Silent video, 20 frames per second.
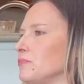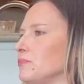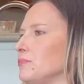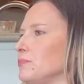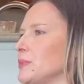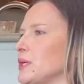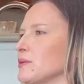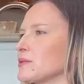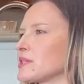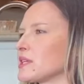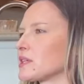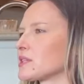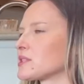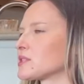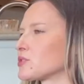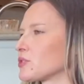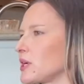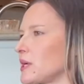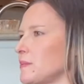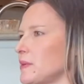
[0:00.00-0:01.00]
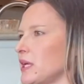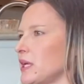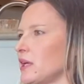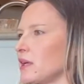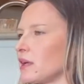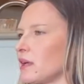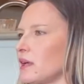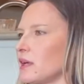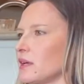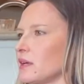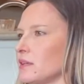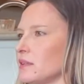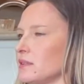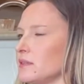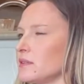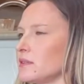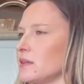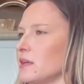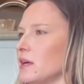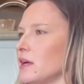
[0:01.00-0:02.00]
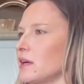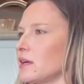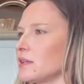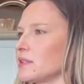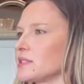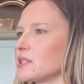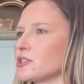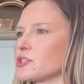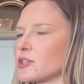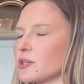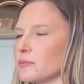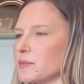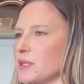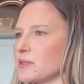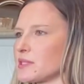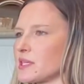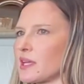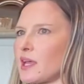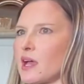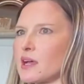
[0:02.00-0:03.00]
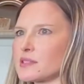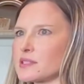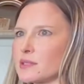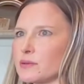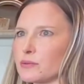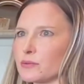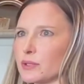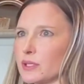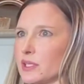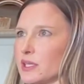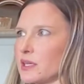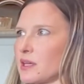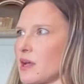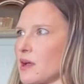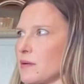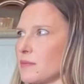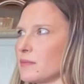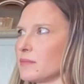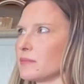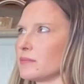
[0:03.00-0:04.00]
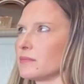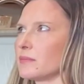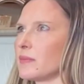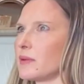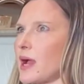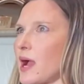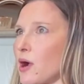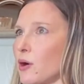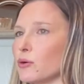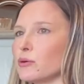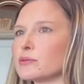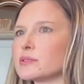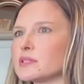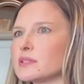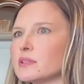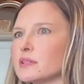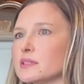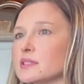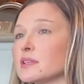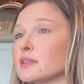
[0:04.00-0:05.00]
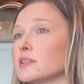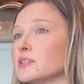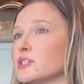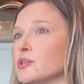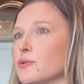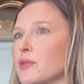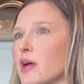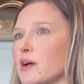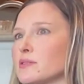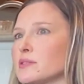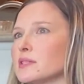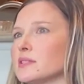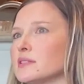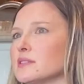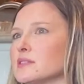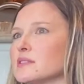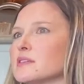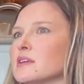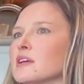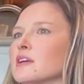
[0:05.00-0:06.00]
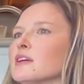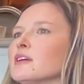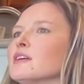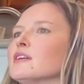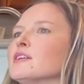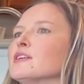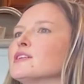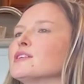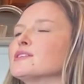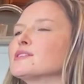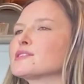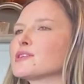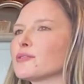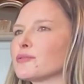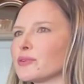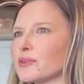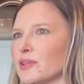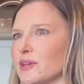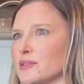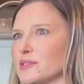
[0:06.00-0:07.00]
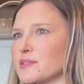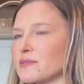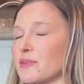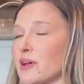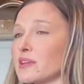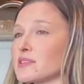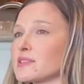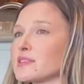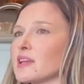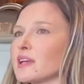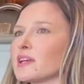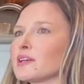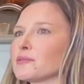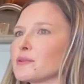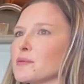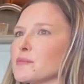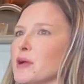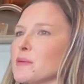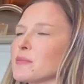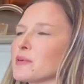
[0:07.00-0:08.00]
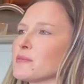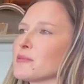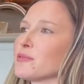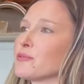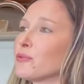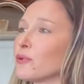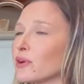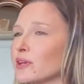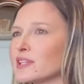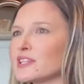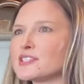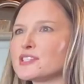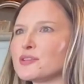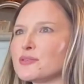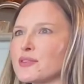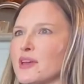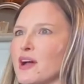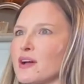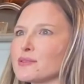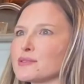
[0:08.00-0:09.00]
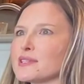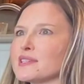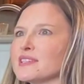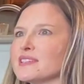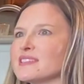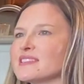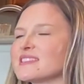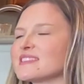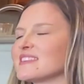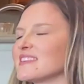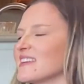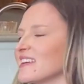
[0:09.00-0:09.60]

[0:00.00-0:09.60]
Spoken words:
music streaming and digital music hasn't really come out until the 2000s. So for those of us that can remember before the 2000s,